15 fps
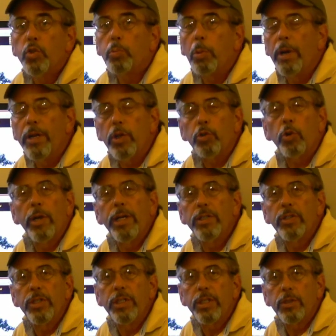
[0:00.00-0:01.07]
Spray your
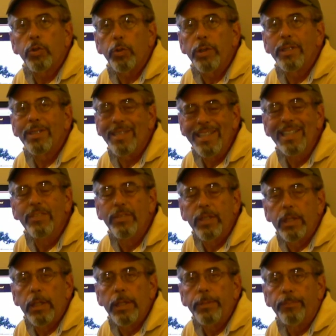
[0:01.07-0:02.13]
trees
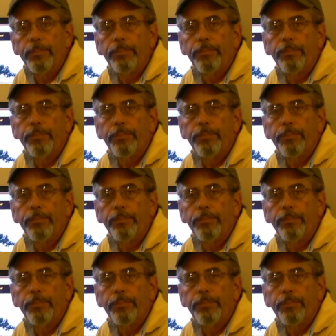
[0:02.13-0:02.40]
evenly